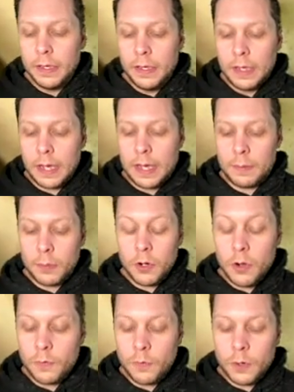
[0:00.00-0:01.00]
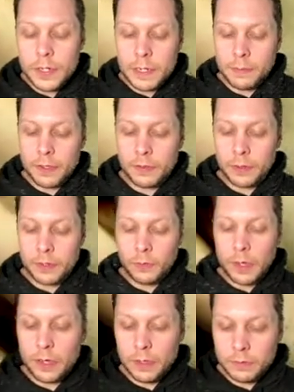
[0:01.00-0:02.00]
4 deep this one as
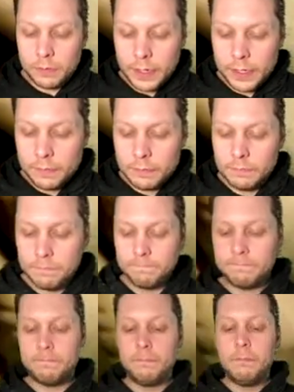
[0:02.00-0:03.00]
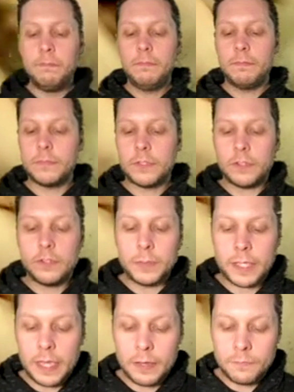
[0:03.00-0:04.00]
well, right? Excuse me,
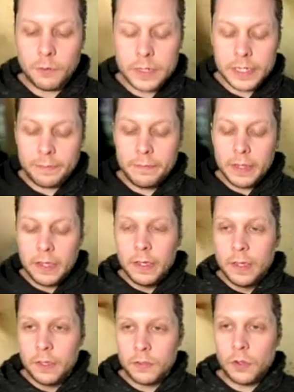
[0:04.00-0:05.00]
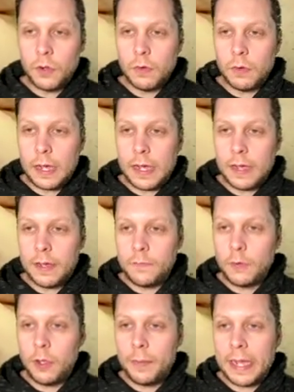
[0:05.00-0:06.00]
yeah, 4 deep. So
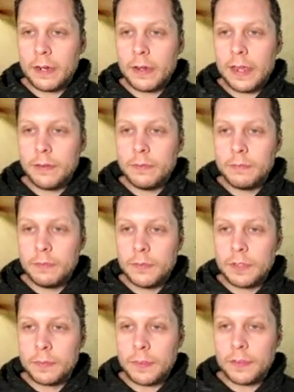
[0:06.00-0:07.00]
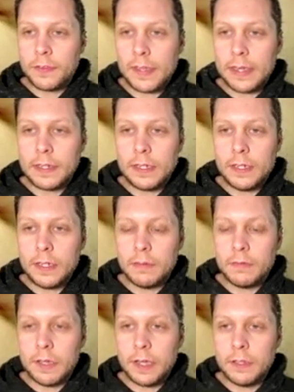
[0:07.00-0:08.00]
foil background, something sandy,
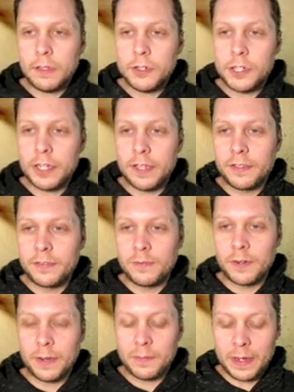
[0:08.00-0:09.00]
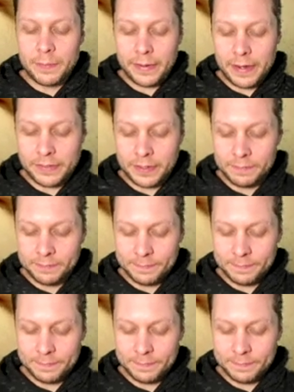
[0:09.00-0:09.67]
illusionist from Uprising.